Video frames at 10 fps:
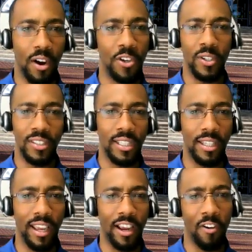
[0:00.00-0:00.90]
Are you going to
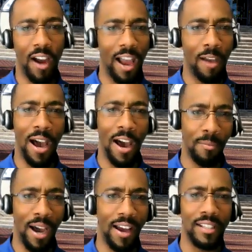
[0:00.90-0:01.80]
sit there and cry and pout
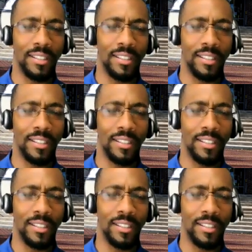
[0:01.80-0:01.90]
about it?